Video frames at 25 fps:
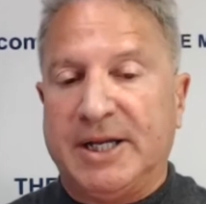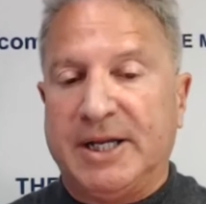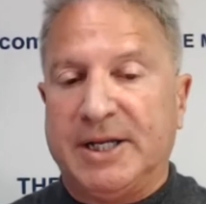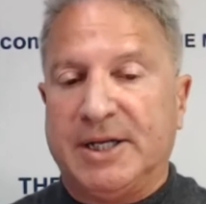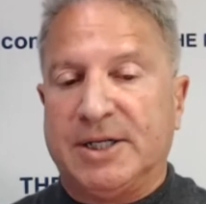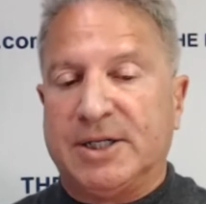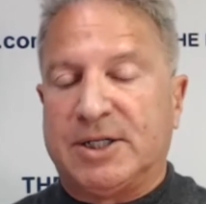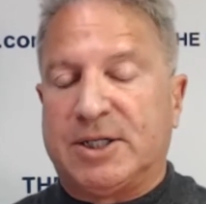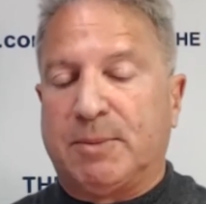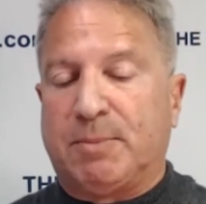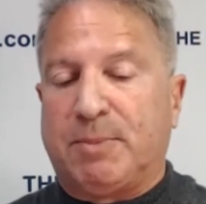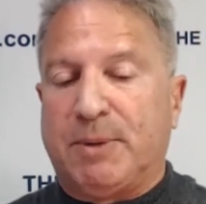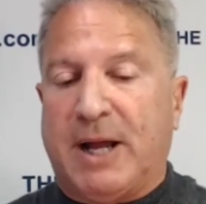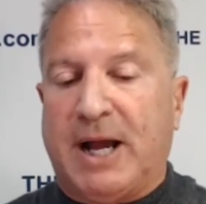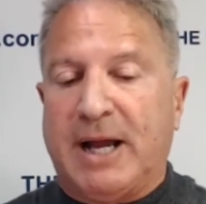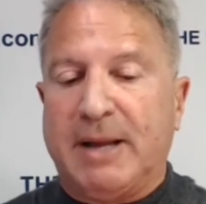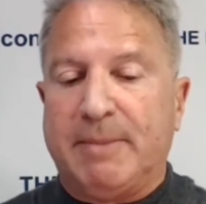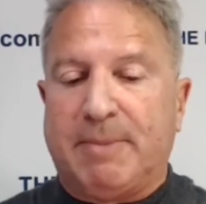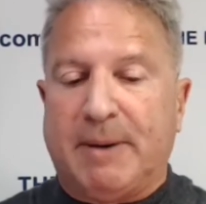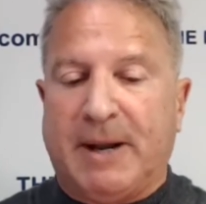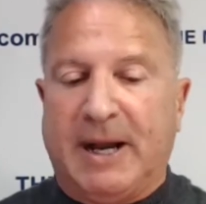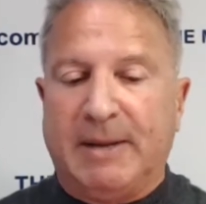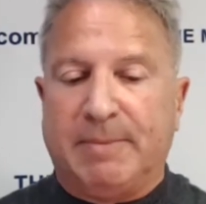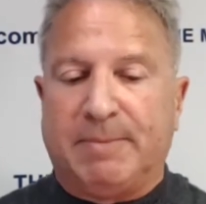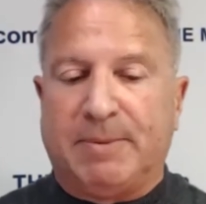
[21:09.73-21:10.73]
in the supply
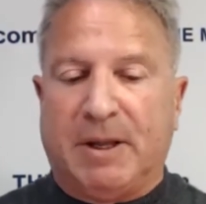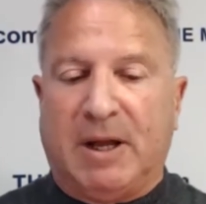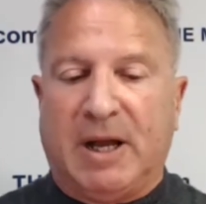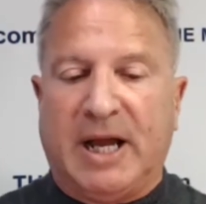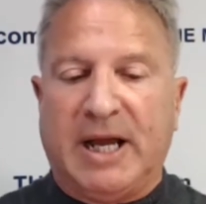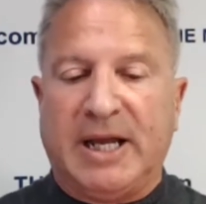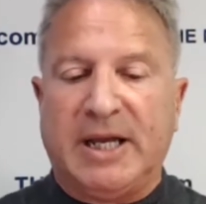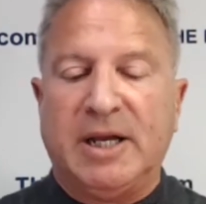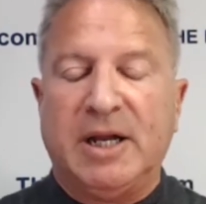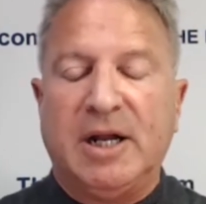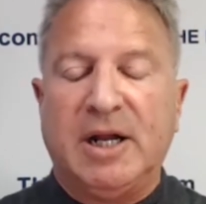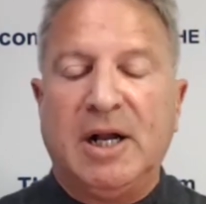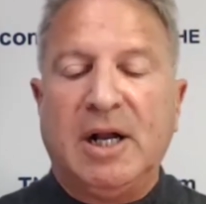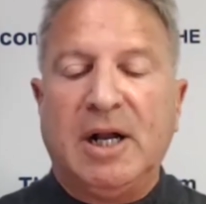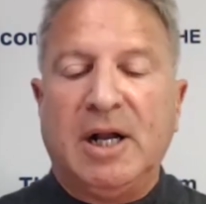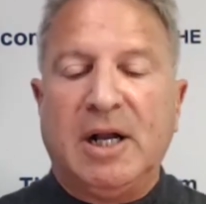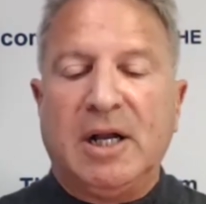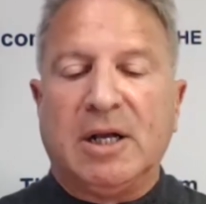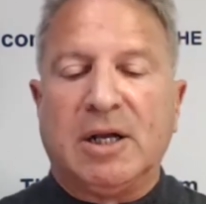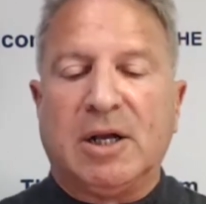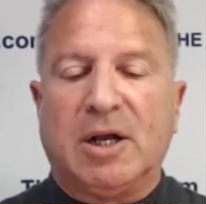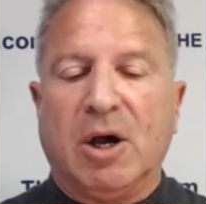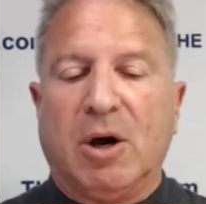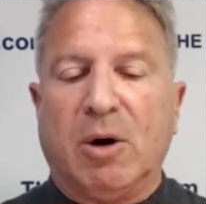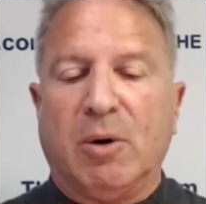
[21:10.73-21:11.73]
pipeline
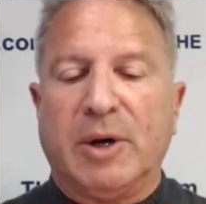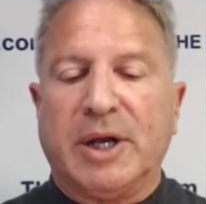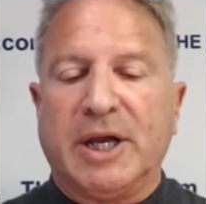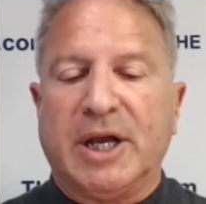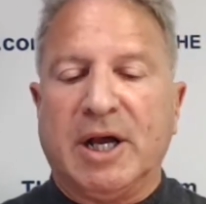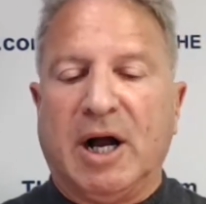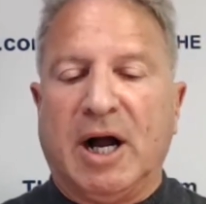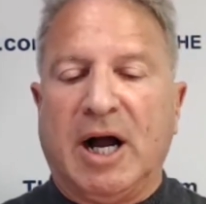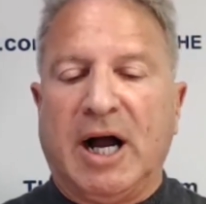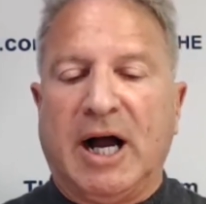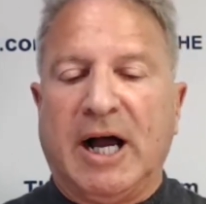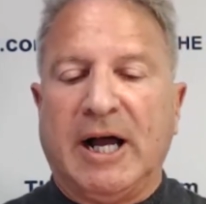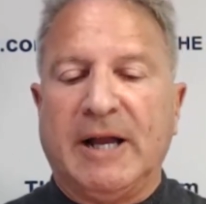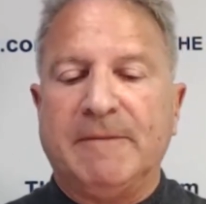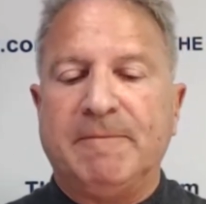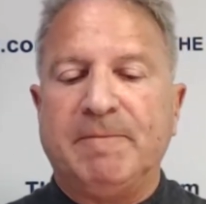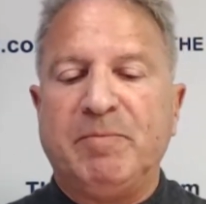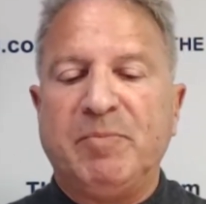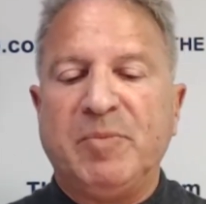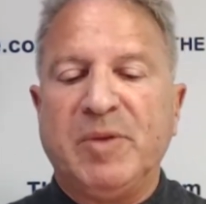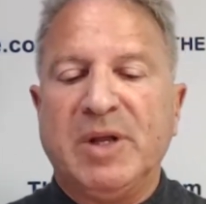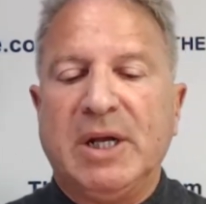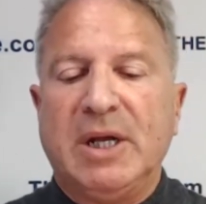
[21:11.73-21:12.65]
going on.